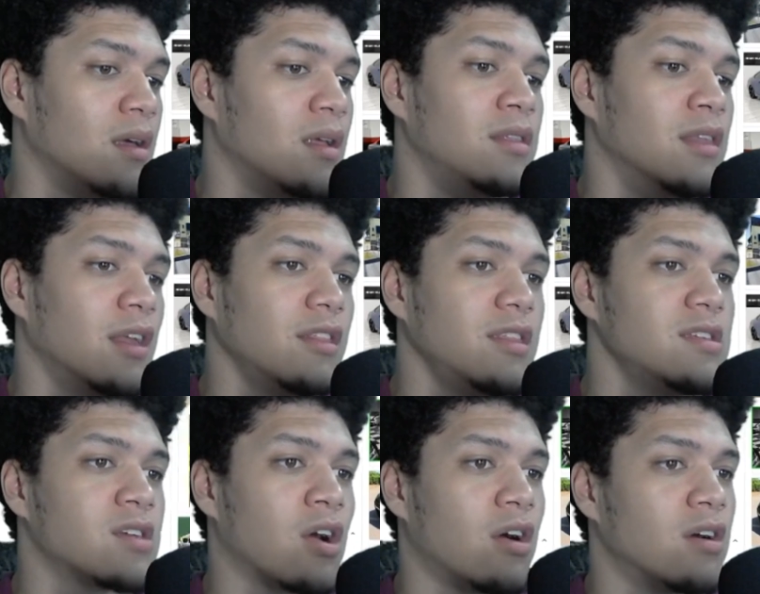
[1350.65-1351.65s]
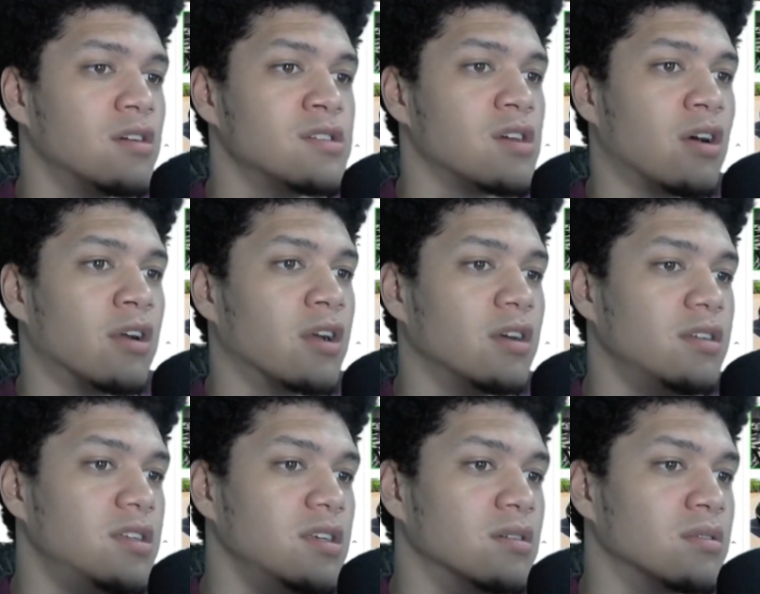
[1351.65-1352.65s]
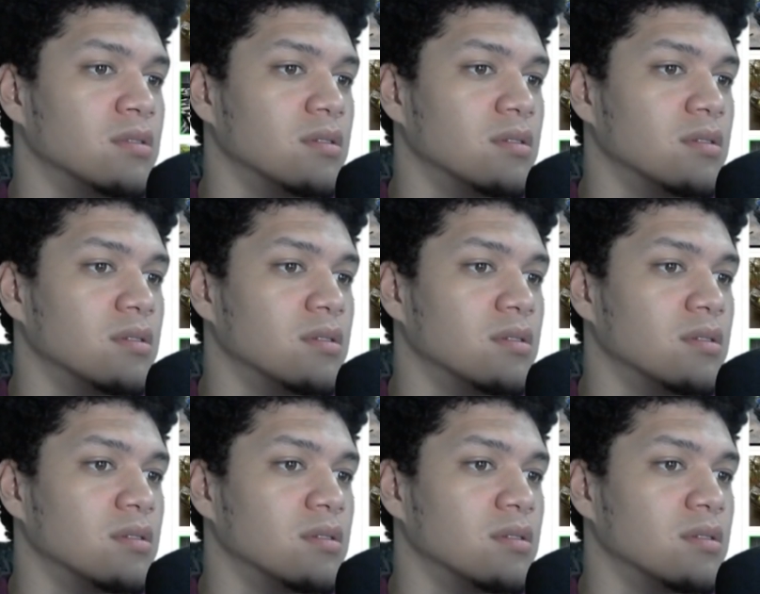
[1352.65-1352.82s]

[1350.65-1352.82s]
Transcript: None of these cars are a good deal.